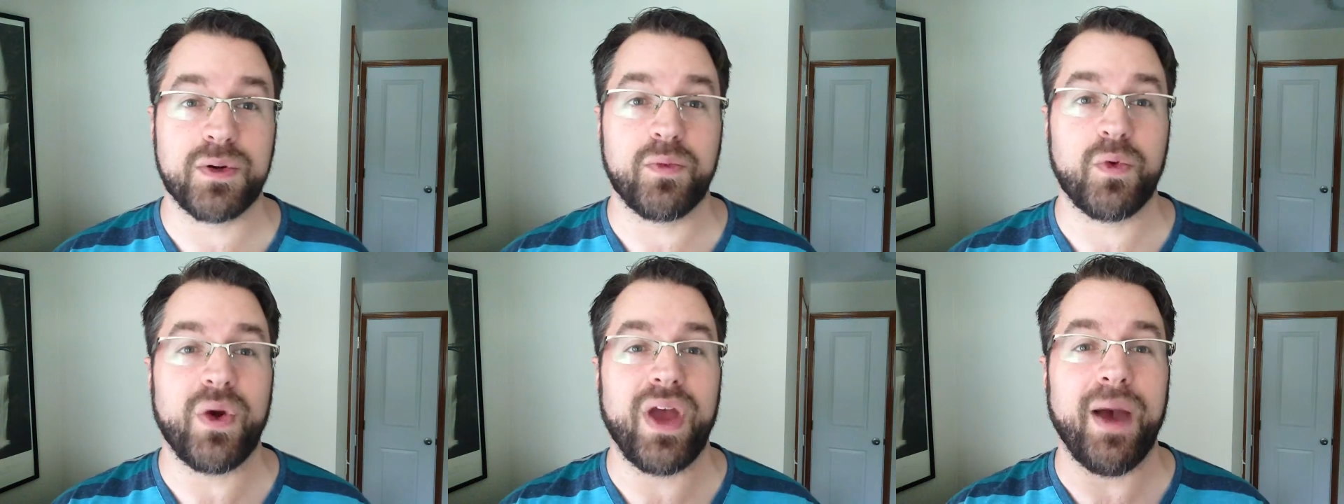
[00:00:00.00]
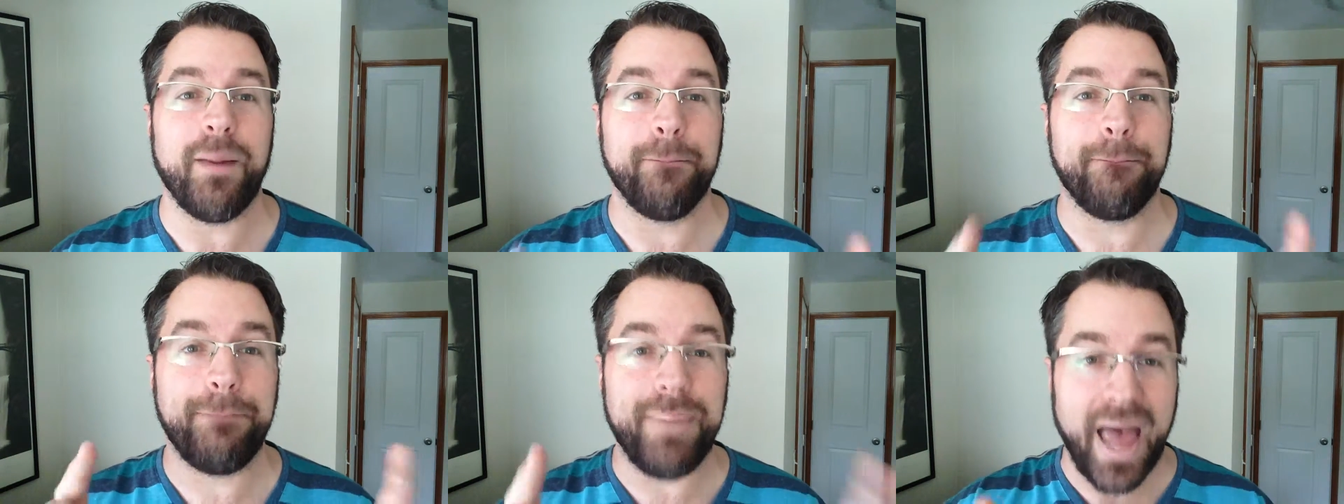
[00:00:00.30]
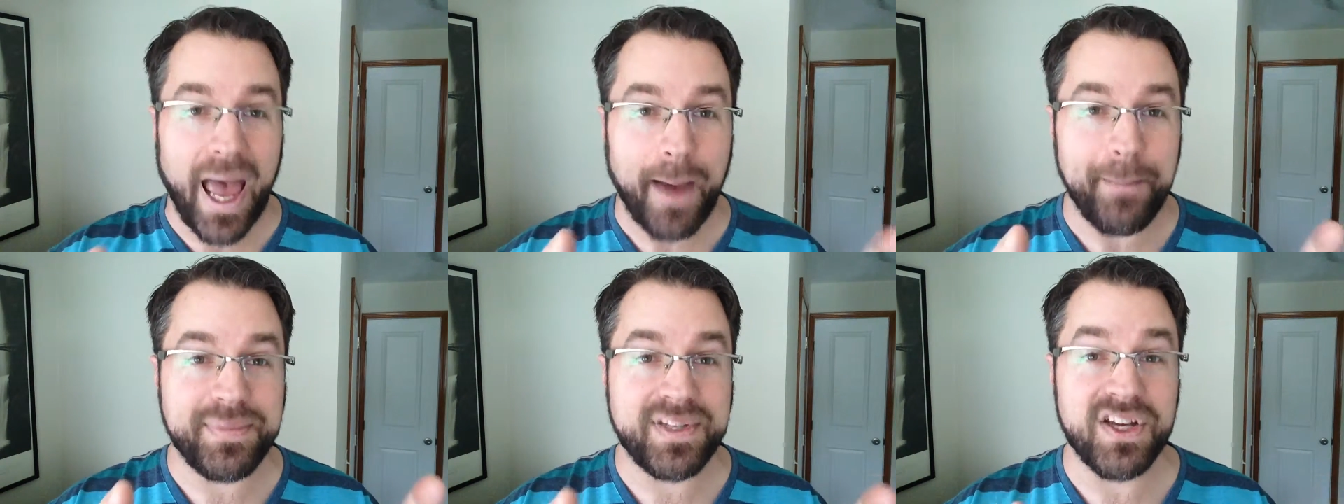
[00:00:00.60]
but we have
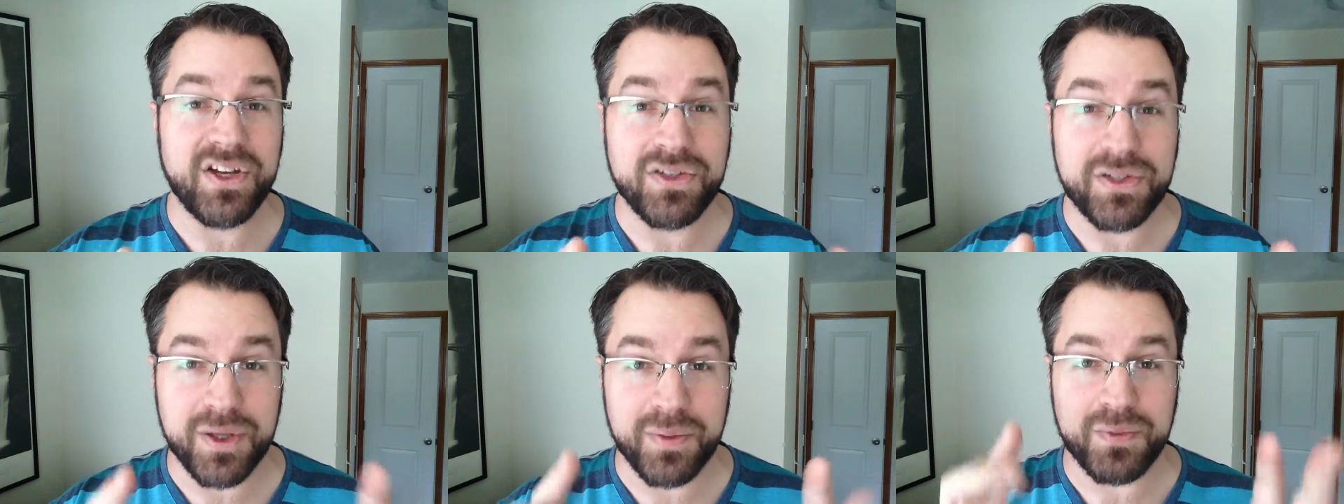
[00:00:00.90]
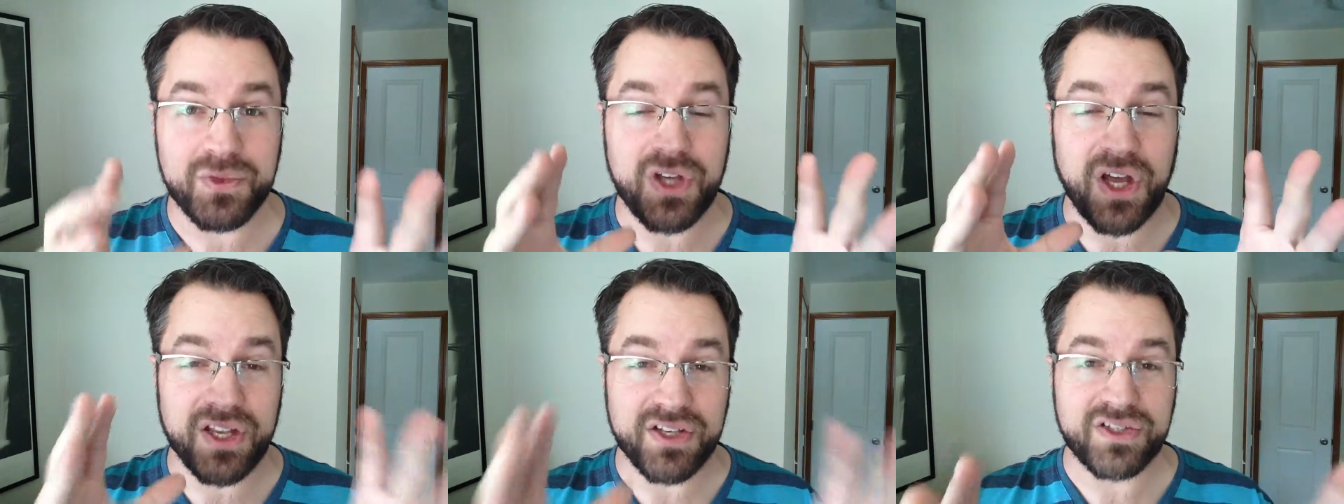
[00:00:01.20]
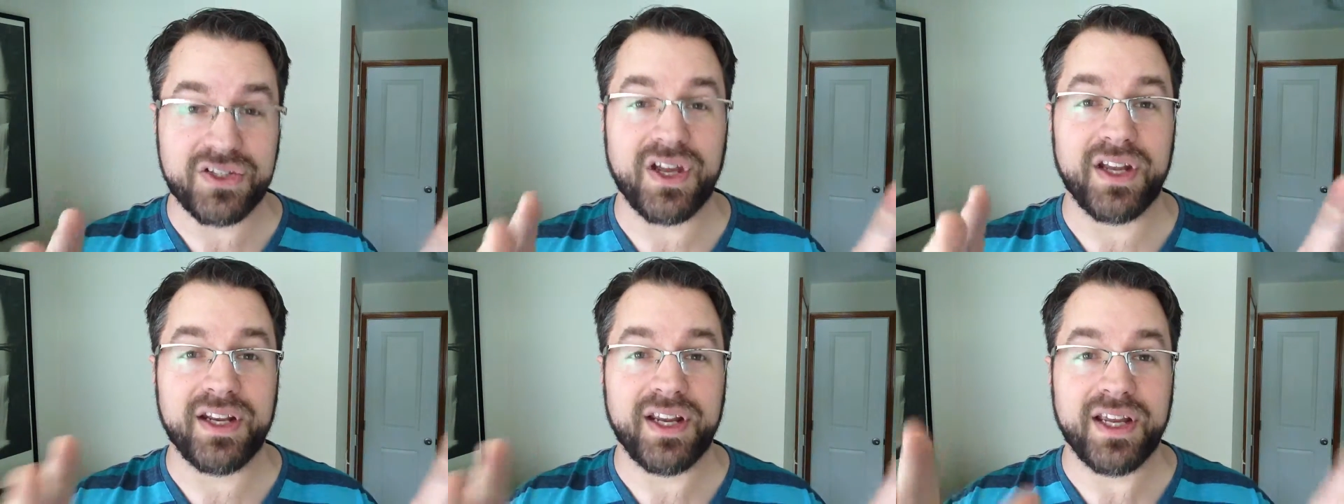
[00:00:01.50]
baptisms on
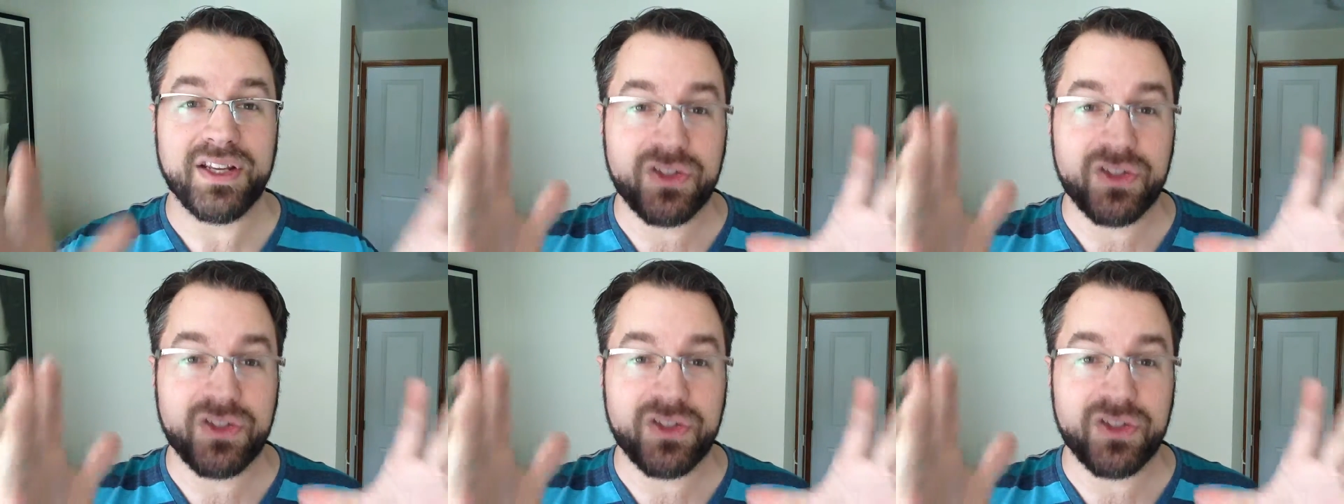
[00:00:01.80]
Sunday.